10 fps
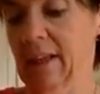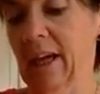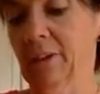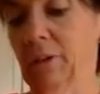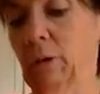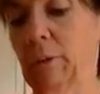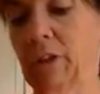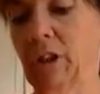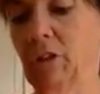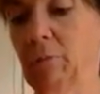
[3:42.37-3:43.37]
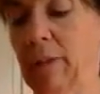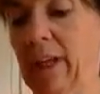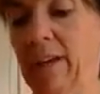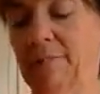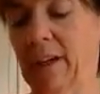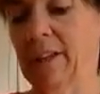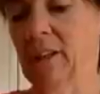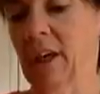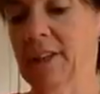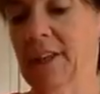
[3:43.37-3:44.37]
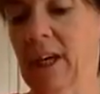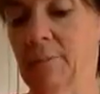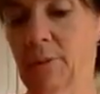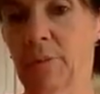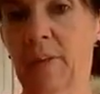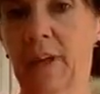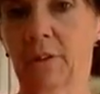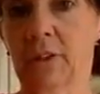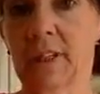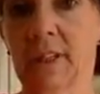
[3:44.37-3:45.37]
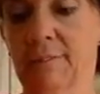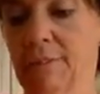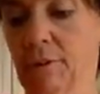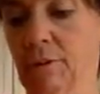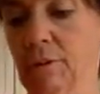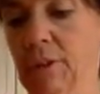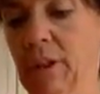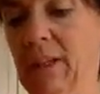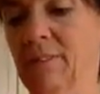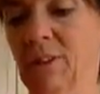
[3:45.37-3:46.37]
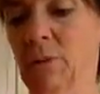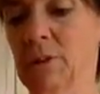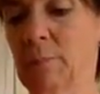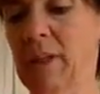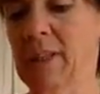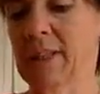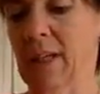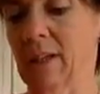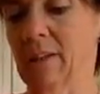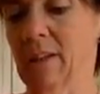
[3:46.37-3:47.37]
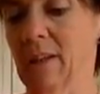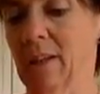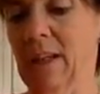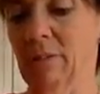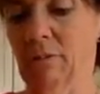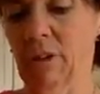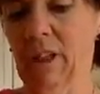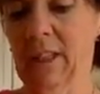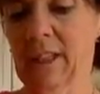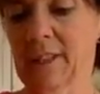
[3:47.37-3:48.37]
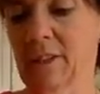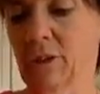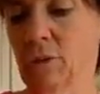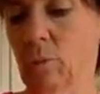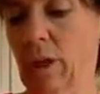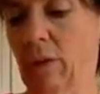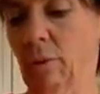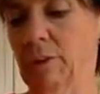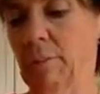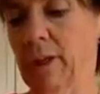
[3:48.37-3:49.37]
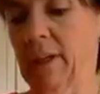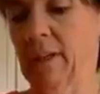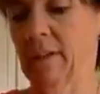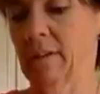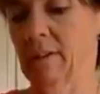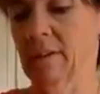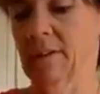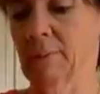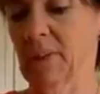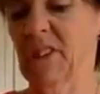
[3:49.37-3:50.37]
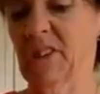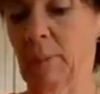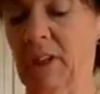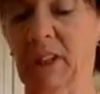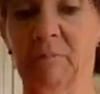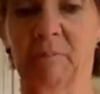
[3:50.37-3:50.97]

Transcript: I don't know about you, but I find a lot of times with that greasy food, even though it's pizza, it really doesn't do well with my stomach,